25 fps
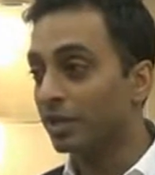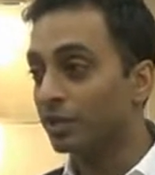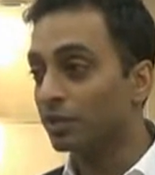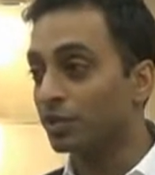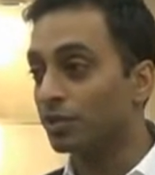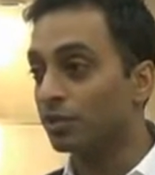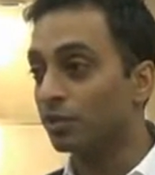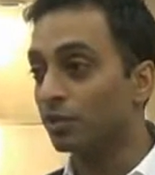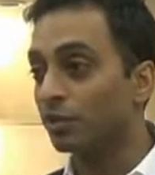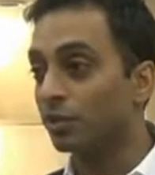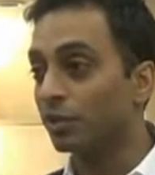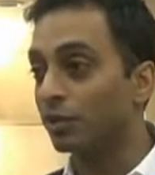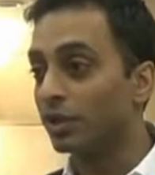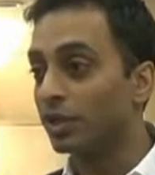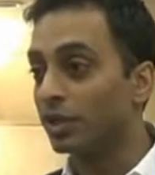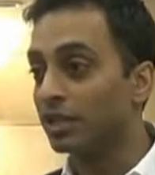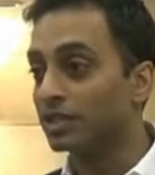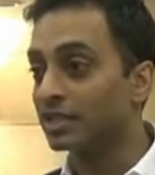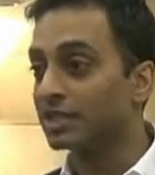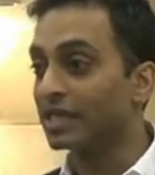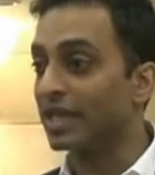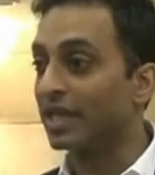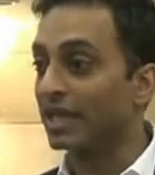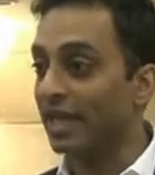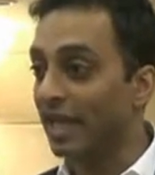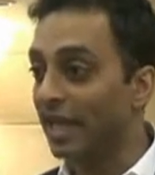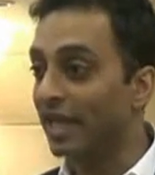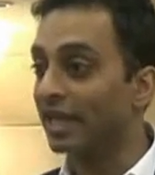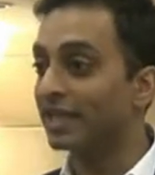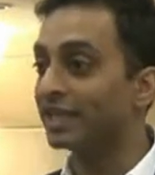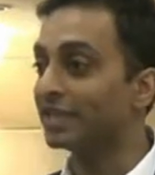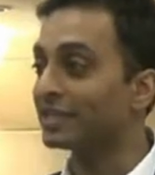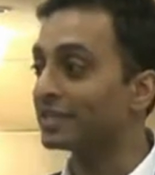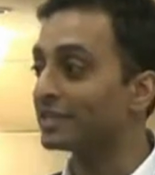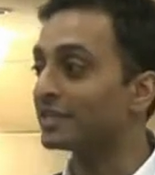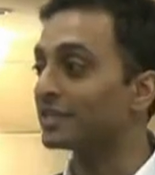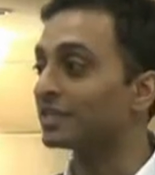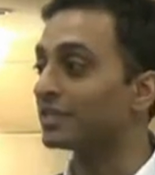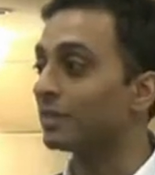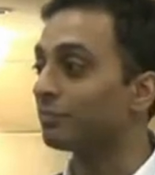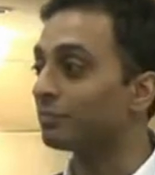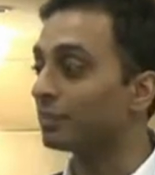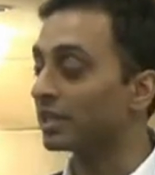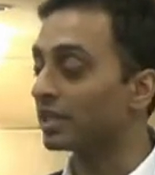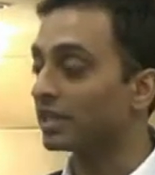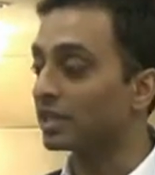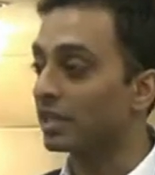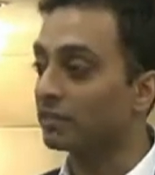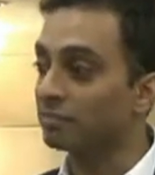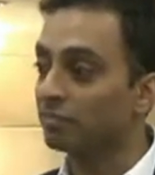to say, hey, this is
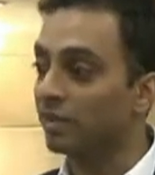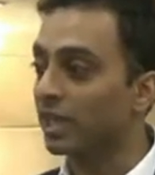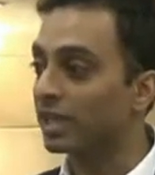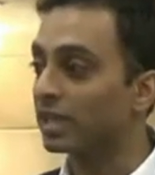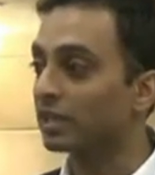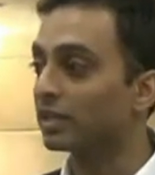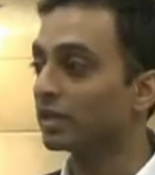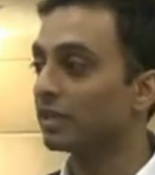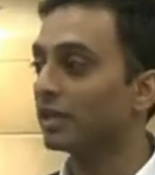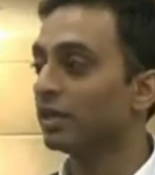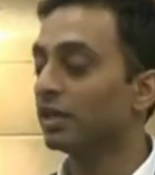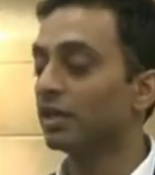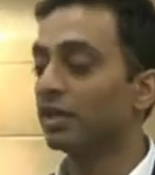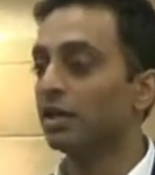something that might